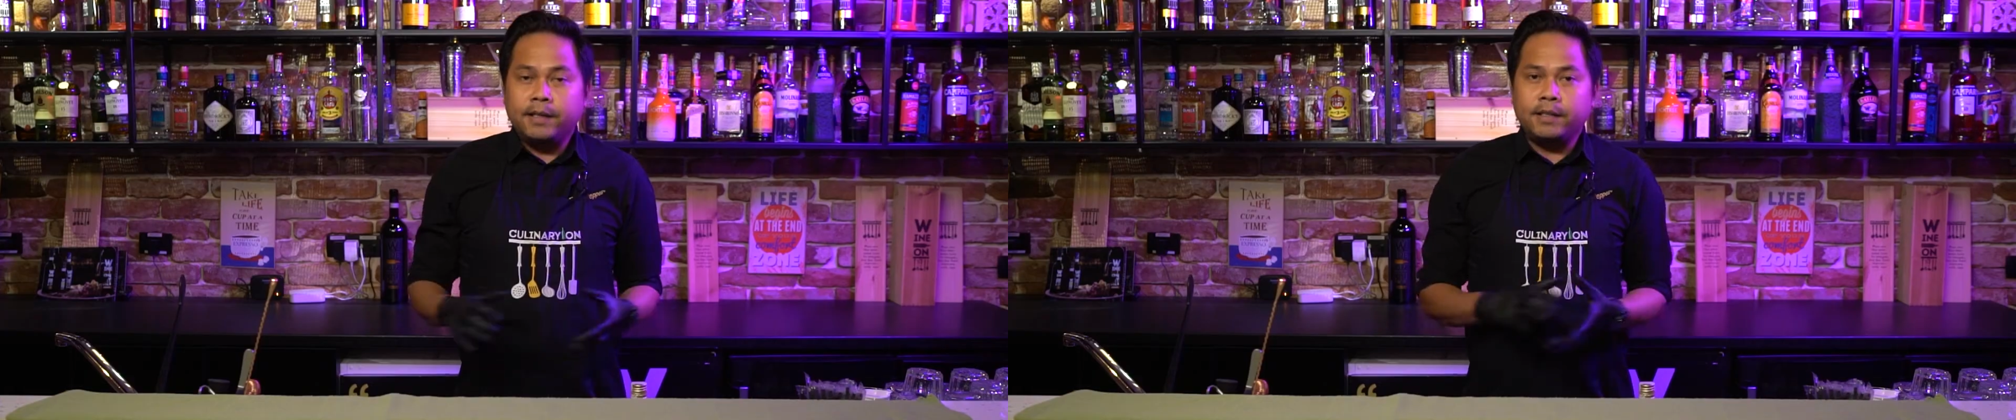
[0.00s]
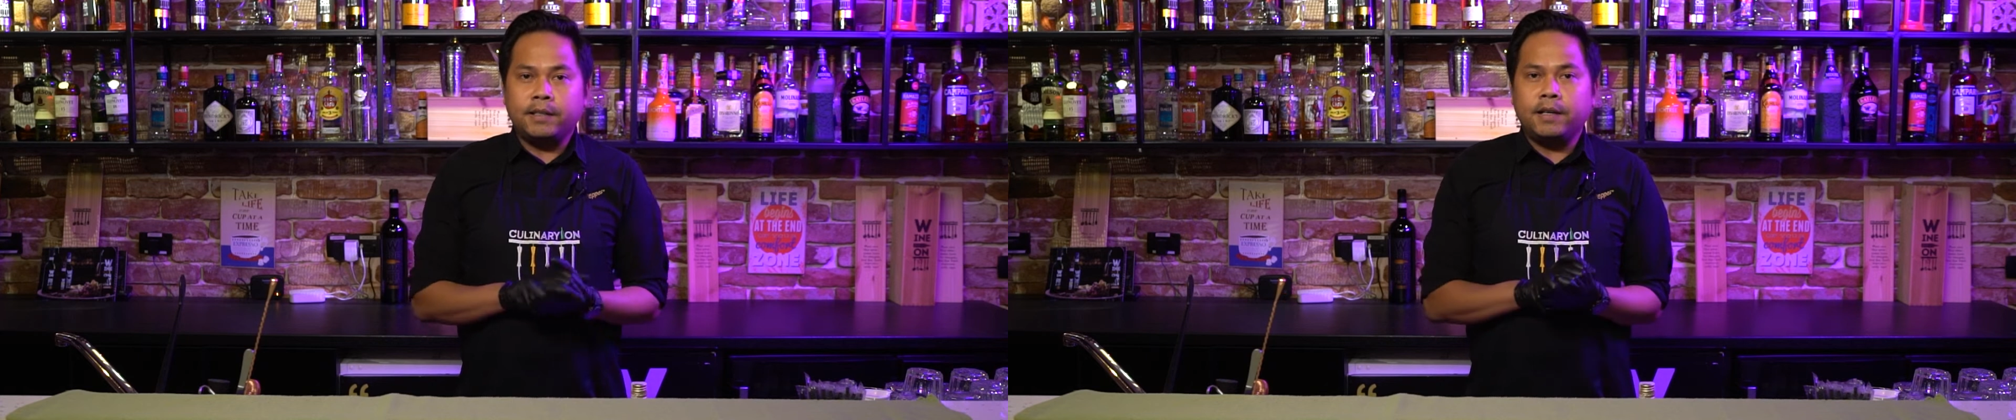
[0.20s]

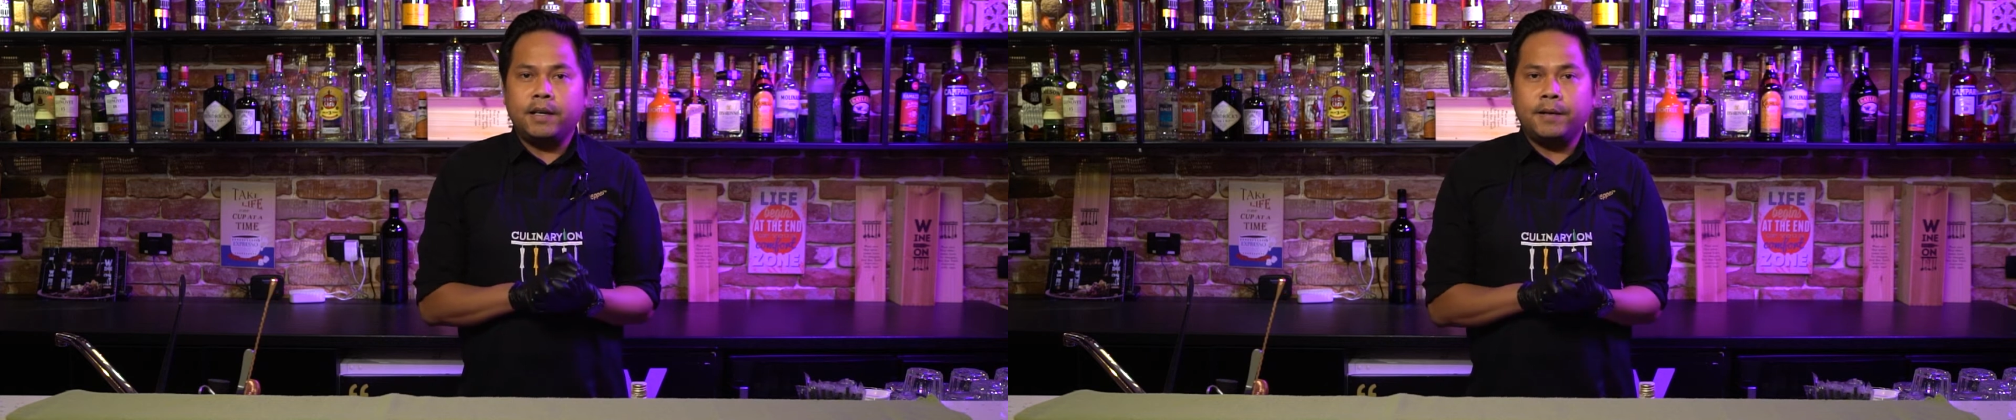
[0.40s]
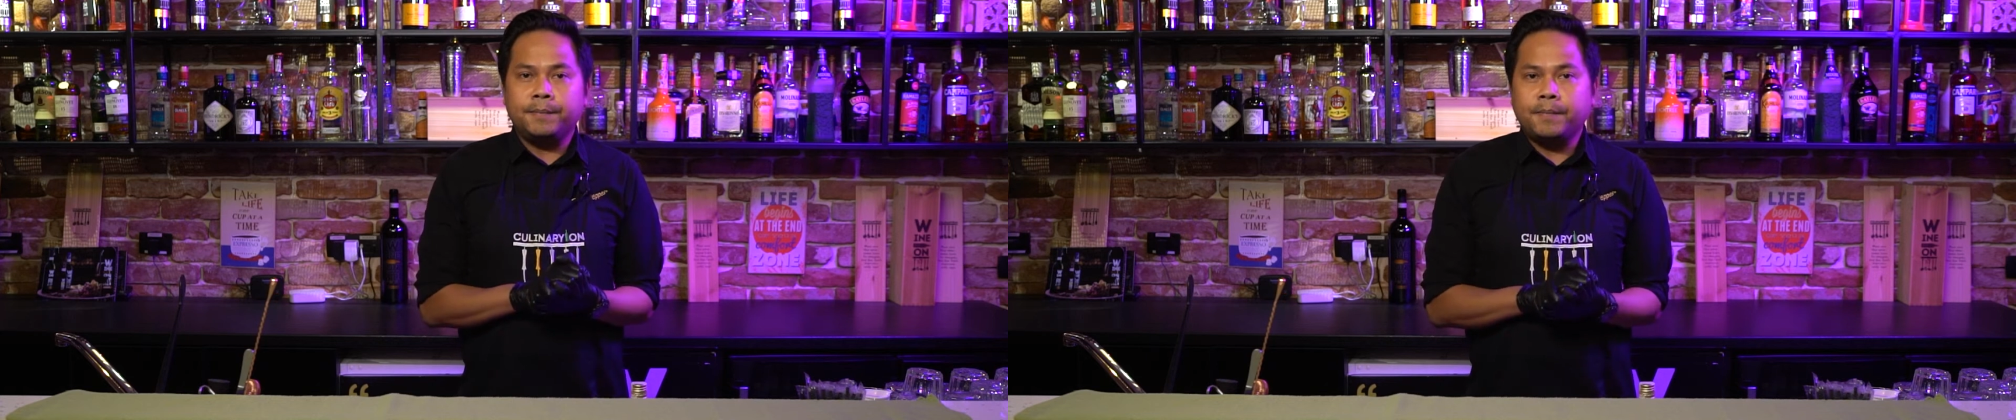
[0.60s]
is
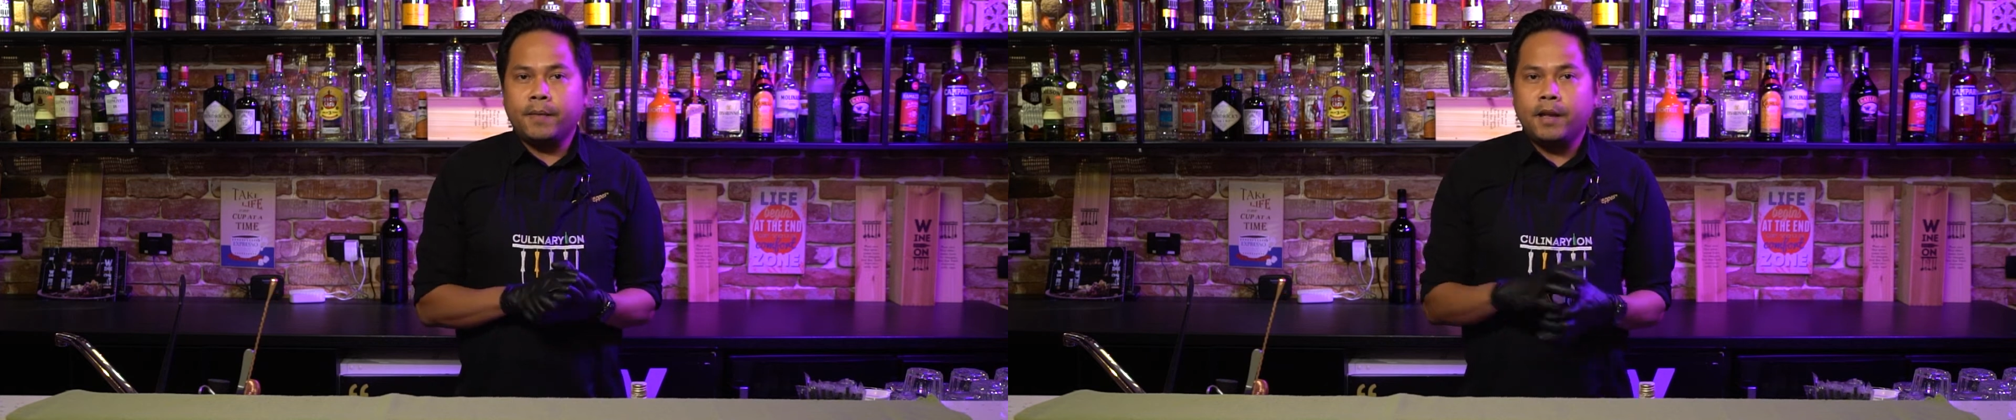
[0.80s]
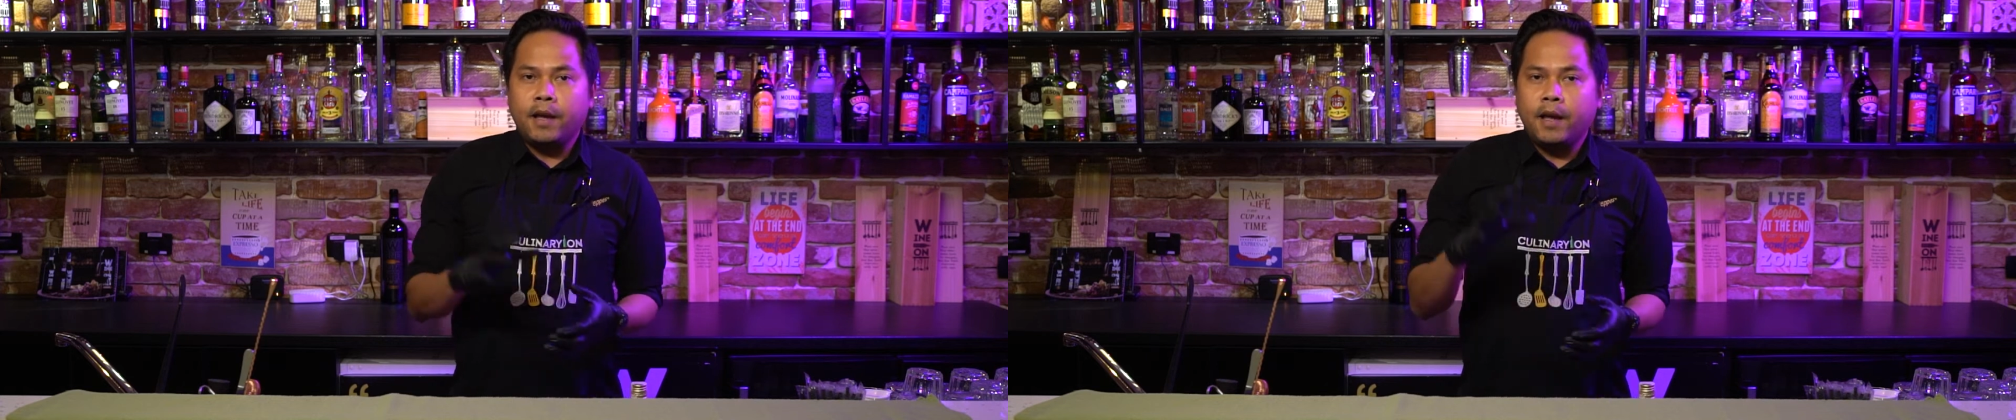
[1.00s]
a
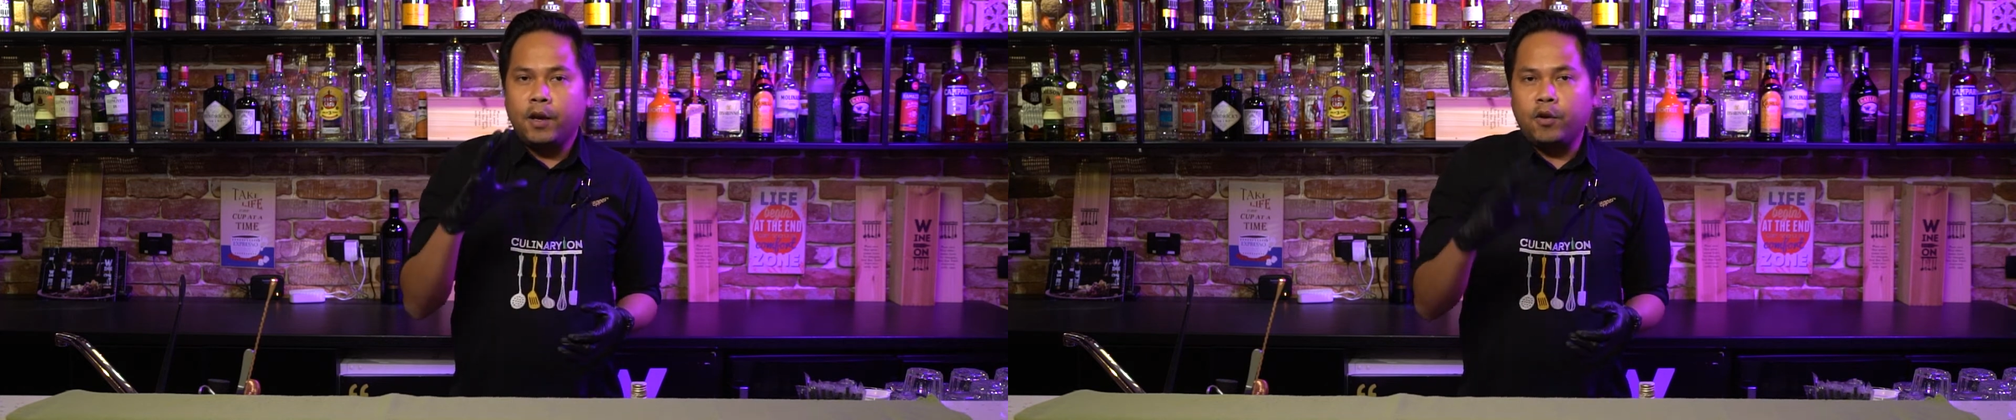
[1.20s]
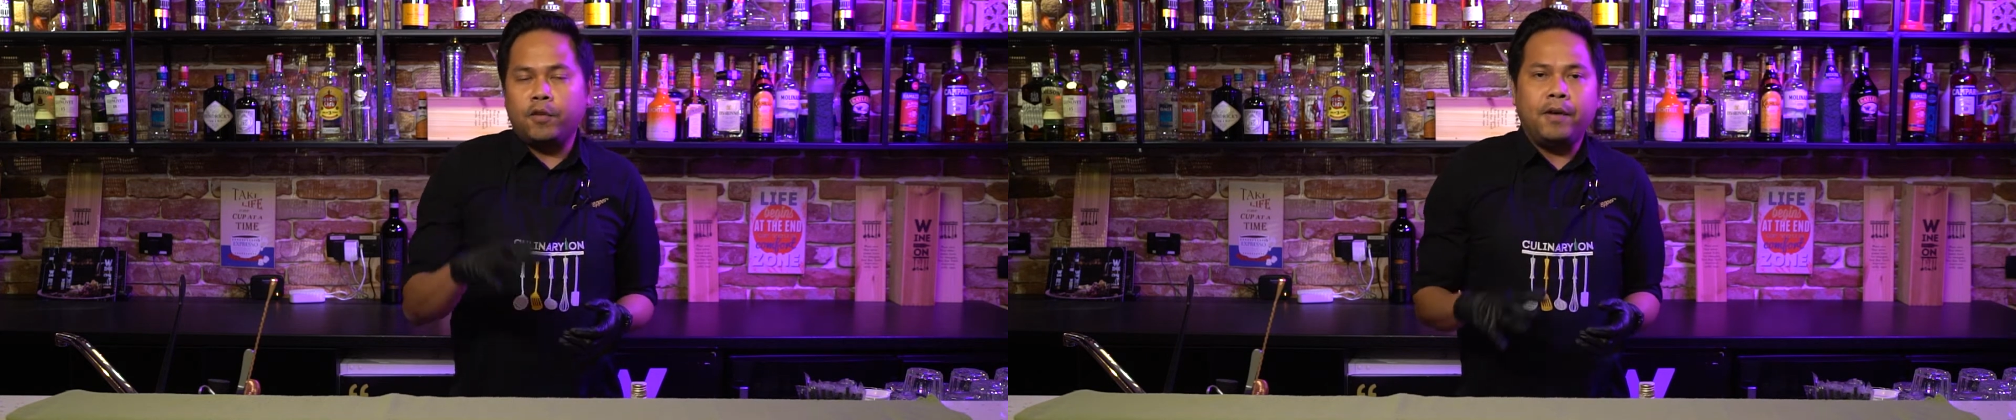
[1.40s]

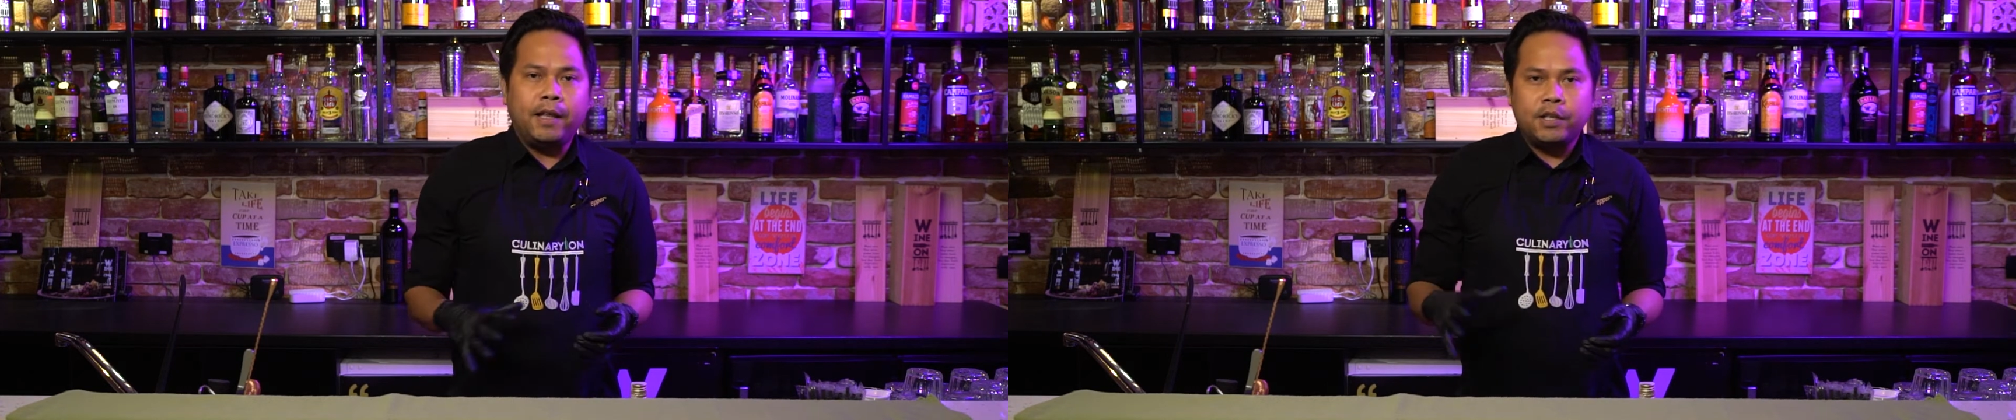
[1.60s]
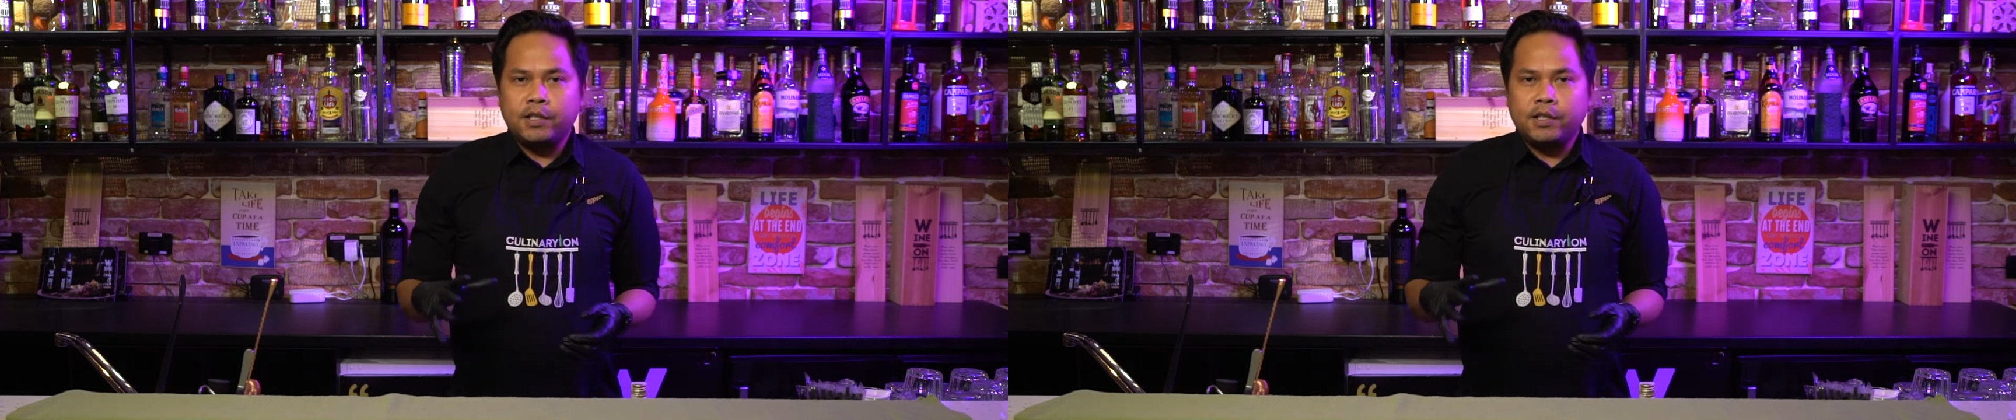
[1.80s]
Godfather